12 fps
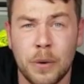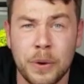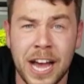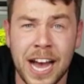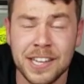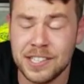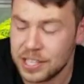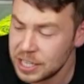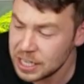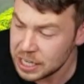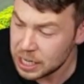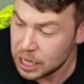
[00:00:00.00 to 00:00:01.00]
now, guys.
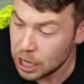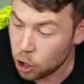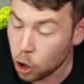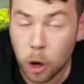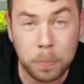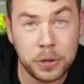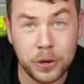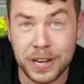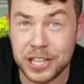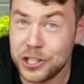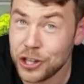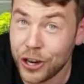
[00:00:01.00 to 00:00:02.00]
Hope you
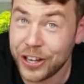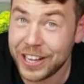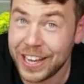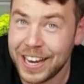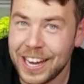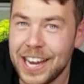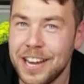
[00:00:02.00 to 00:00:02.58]
enjoyed it.